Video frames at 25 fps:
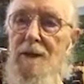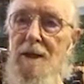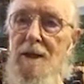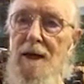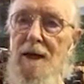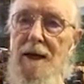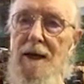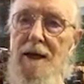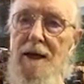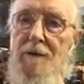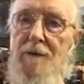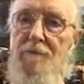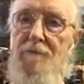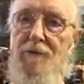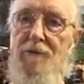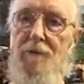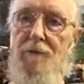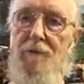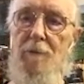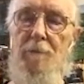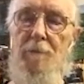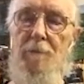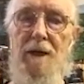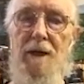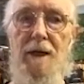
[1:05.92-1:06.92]
And
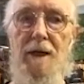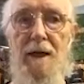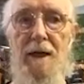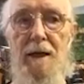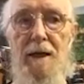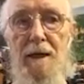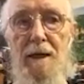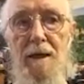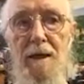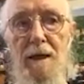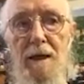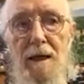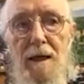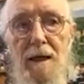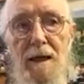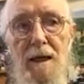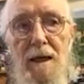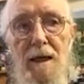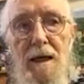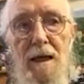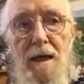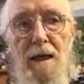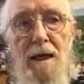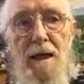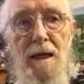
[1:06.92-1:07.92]
for me,
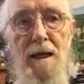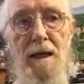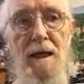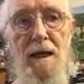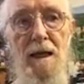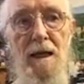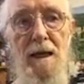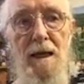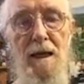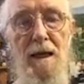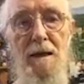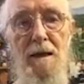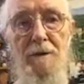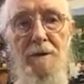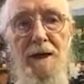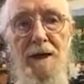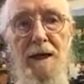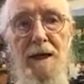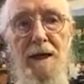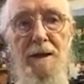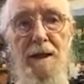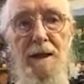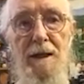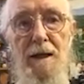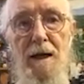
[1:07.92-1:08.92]

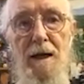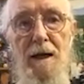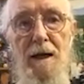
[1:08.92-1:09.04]
then